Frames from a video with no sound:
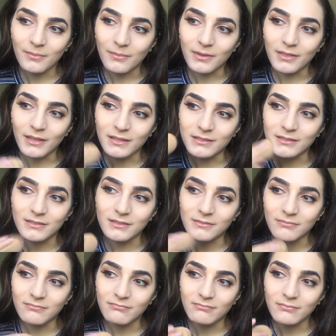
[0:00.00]
but that's
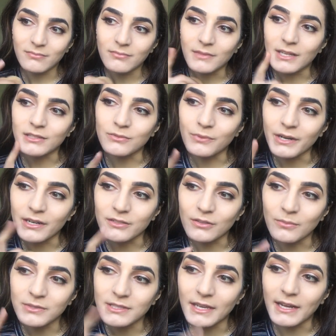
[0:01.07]
weird. It's
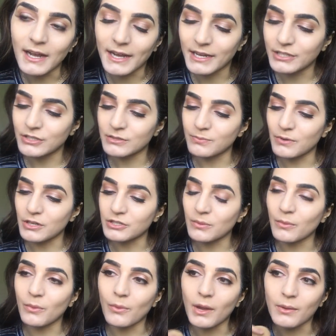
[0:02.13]
almost like I can just brush
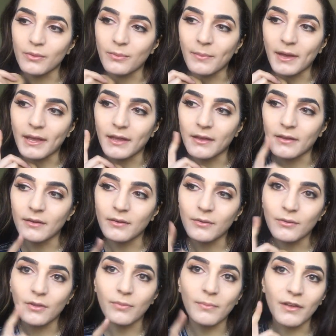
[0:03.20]
them away with
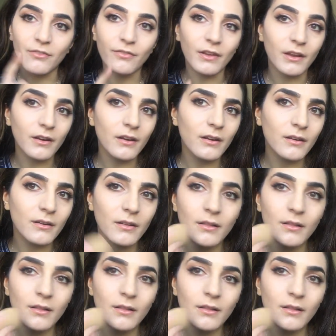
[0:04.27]
my finger.